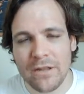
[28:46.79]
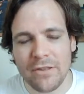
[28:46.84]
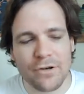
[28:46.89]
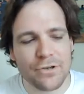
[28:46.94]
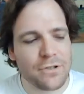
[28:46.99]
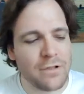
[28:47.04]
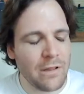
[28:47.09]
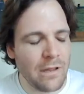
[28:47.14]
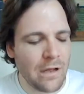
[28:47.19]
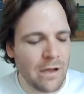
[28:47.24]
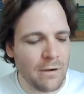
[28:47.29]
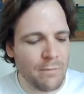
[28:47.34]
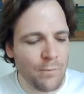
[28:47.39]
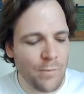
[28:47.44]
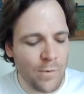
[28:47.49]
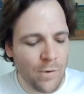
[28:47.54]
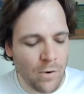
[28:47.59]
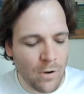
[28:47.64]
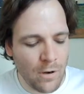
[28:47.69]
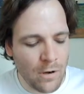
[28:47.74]
There's a lot
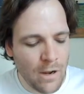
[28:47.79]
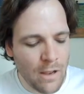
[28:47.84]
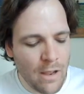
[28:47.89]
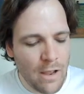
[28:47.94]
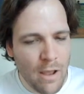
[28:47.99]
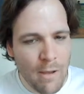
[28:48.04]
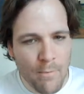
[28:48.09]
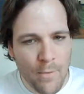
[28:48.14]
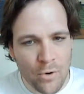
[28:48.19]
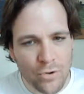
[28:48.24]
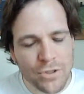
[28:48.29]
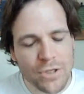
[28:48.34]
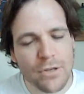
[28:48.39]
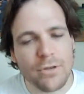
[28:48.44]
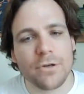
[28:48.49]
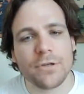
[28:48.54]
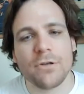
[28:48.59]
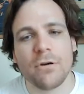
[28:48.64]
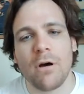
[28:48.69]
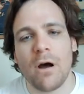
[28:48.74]
more emotion,
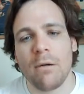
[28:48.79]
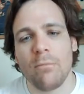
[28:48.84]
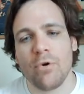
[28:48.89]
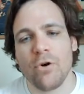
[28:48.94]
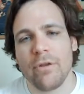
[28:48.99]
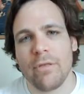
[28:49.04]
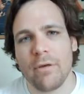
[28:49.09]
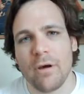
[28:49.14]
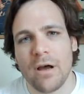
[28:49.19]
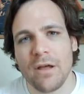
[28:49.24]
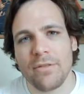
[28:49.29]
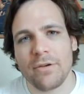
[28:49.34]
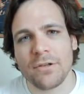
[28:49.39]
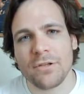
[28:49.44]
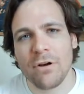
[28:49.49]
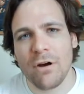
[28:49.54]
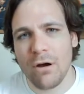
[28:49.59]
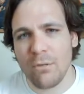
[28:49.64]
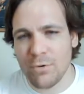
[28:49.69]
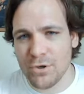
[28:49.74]
there's a lot more thought, there's a
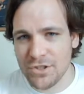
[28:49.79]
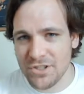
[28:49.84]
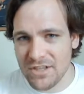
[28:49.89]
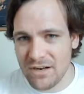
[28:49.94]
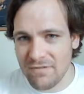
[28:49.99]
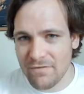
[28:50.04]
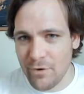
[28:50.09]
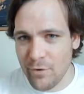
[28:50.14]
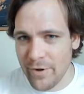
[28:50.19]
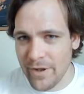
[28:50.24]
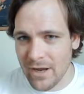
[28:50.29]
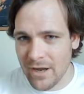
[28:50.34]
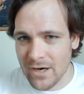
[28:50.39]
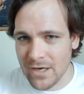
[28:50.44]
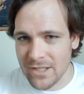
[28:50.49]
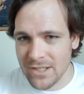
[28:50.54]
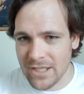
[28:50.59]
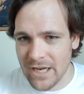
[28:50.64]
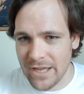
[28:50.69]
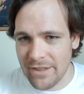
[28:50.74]
lot more stuff going on
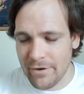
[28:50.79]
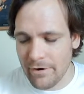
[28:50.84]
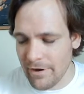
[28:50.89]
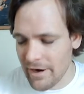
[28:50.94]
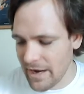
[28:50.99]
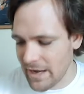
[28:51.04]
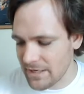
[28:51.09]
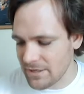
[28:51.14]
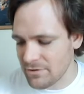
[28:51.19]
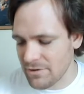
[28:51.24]
inside their head.